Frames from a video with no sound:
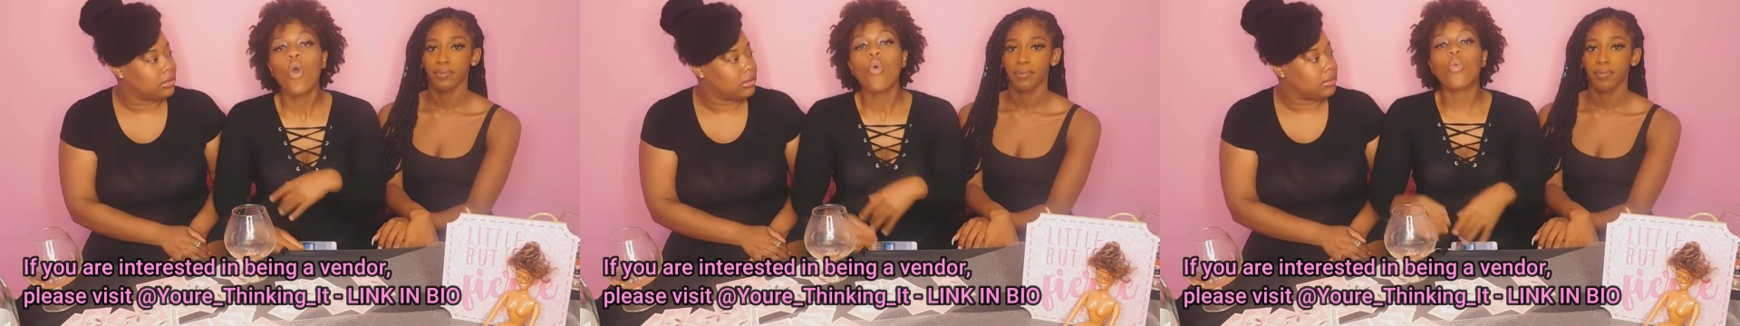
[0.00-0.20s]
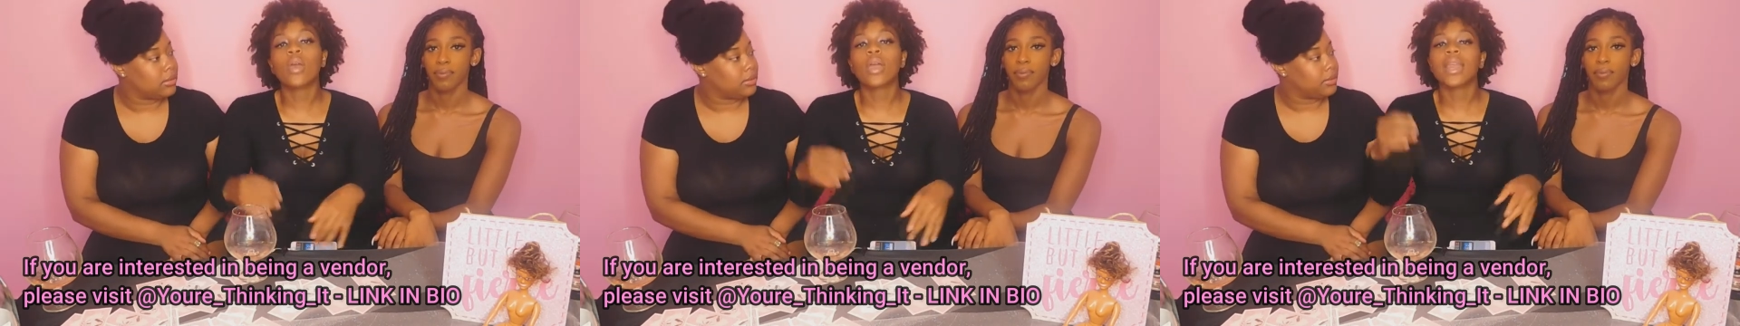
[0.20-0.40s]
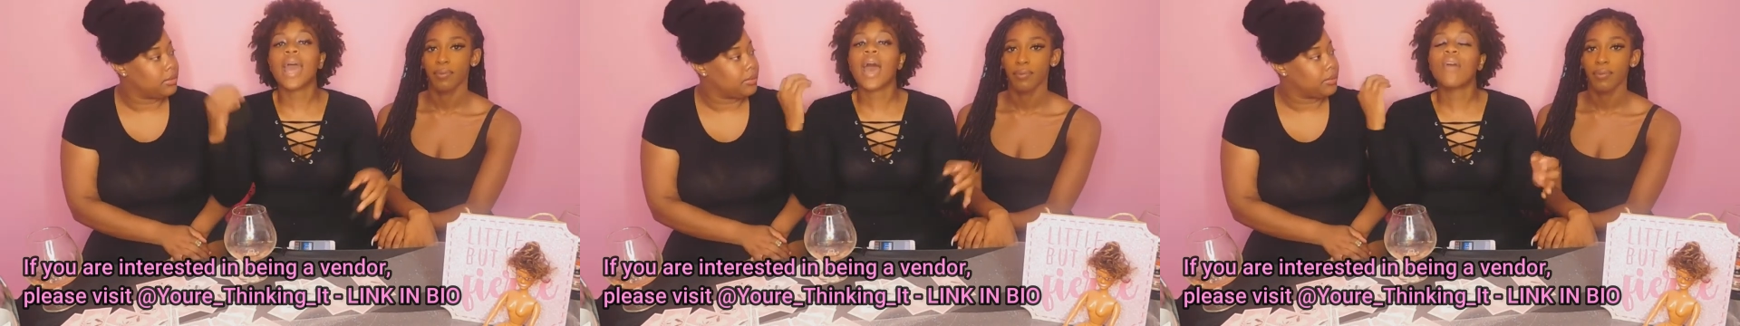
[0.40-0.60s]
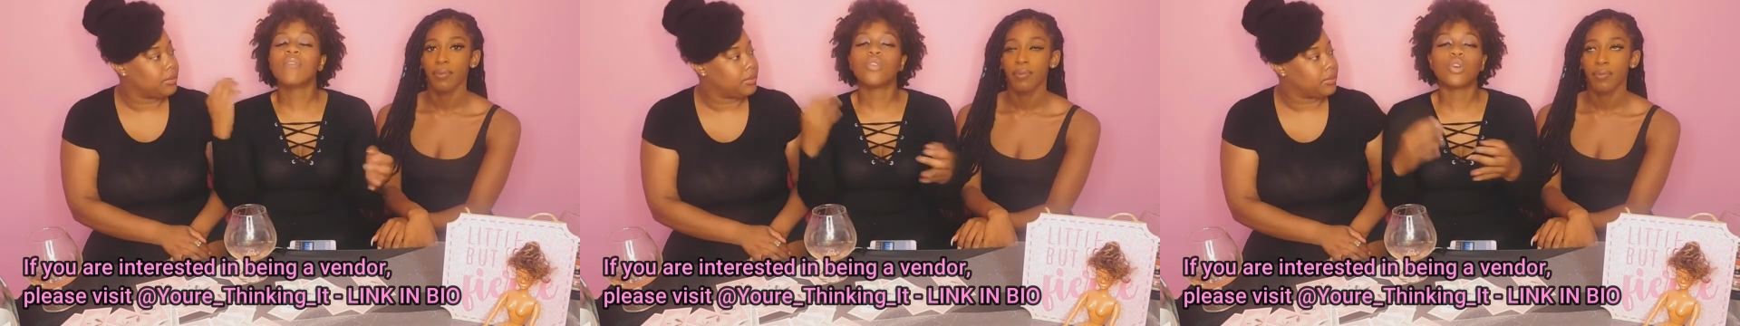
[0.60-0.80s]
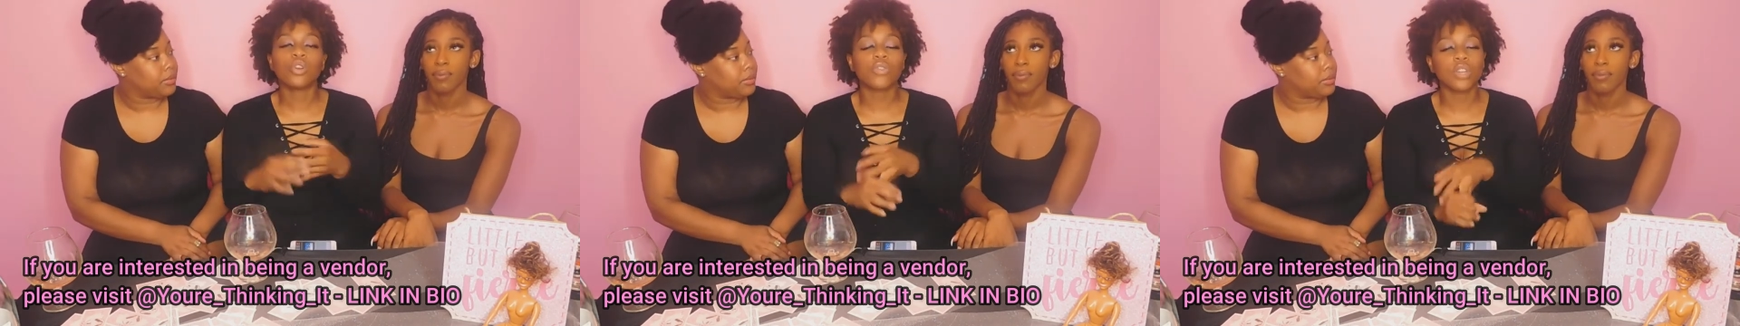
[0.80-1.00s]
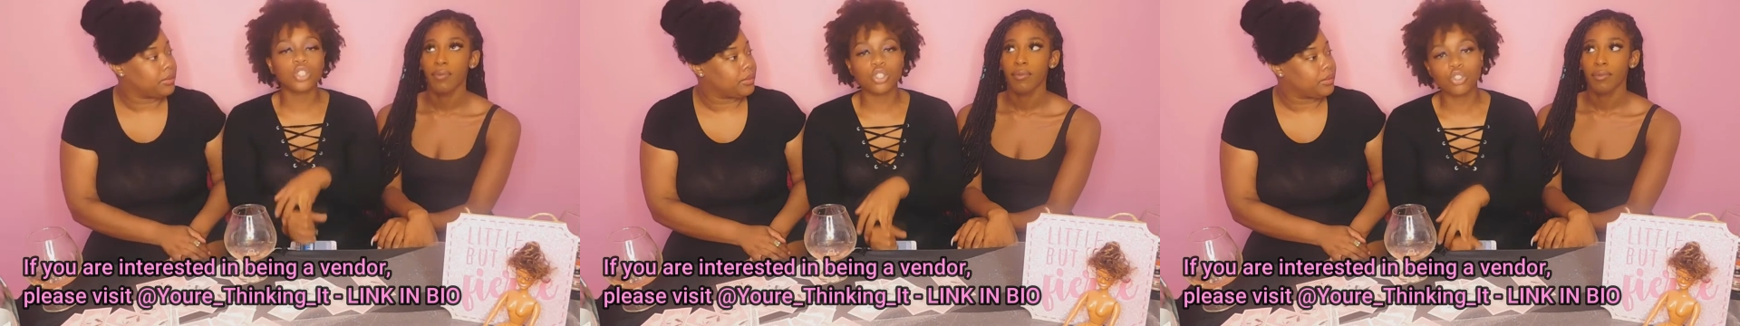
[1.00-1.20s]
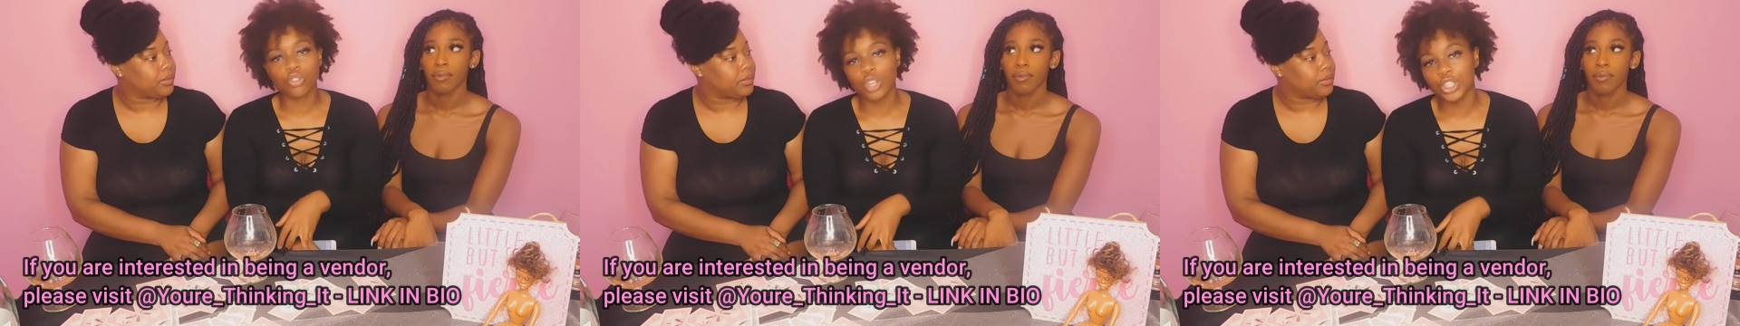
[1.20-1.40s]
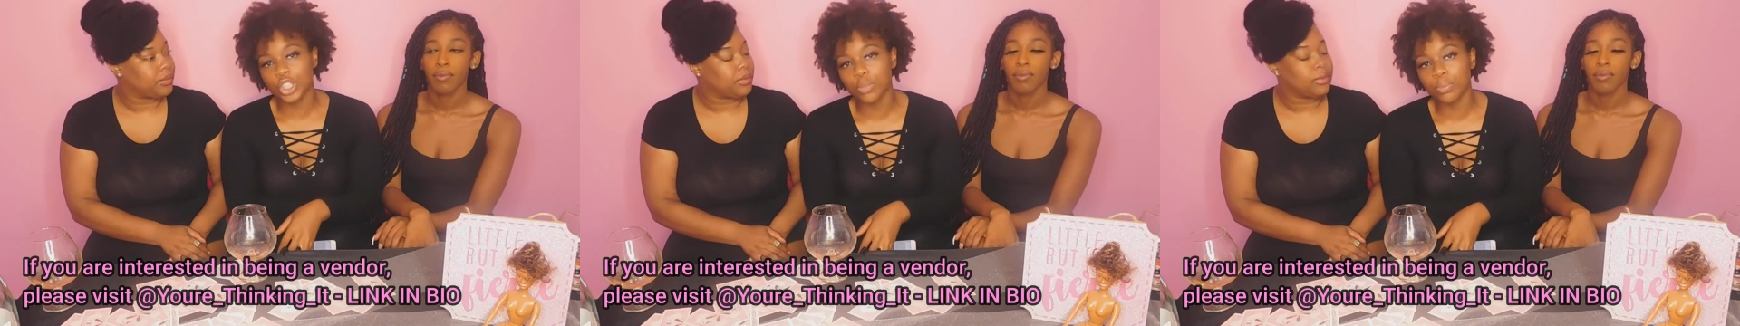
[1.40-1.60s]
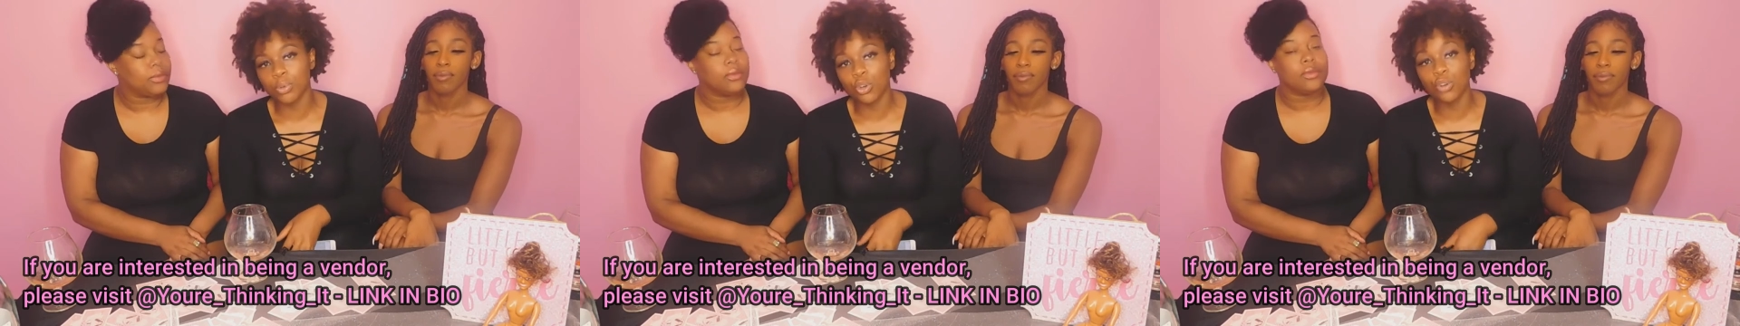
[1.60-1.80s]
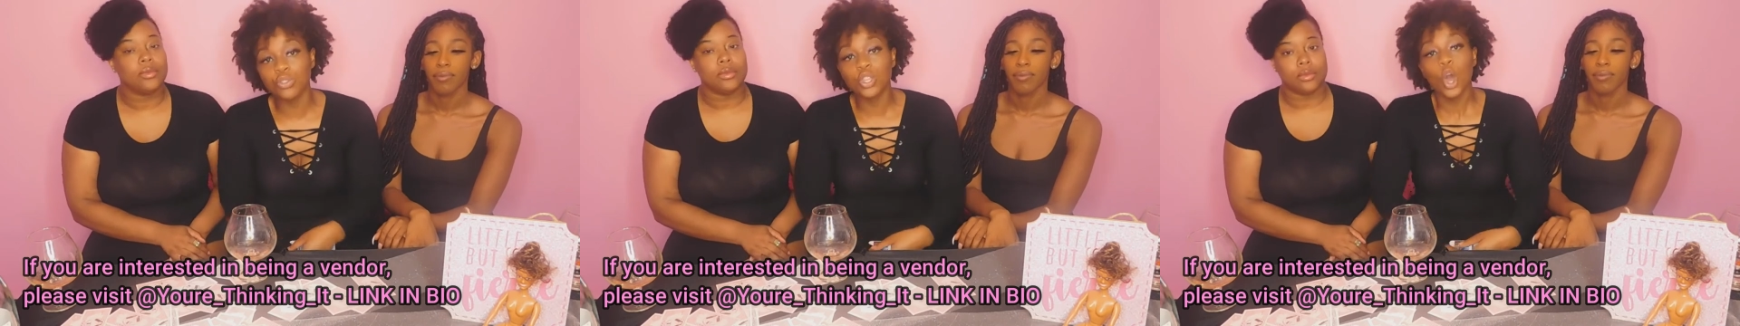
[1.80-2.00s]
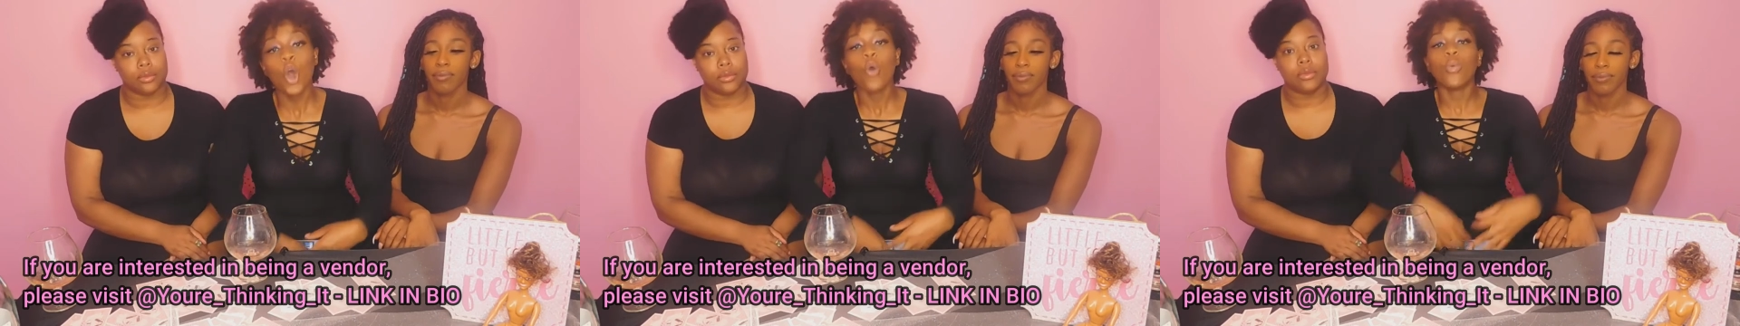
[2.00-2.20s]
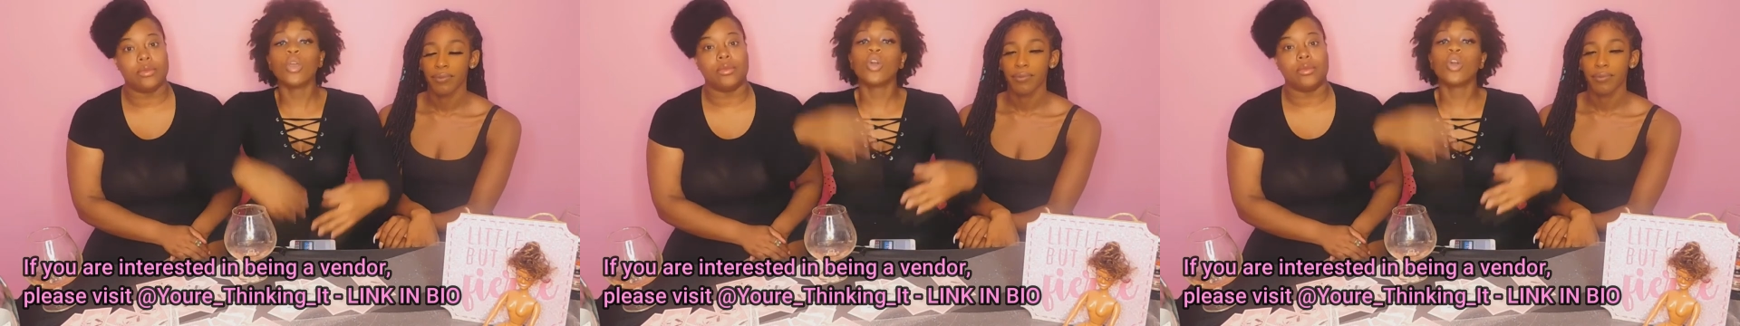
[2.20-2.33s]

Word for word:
Speaker 1: We're gonna have voter registration booths. We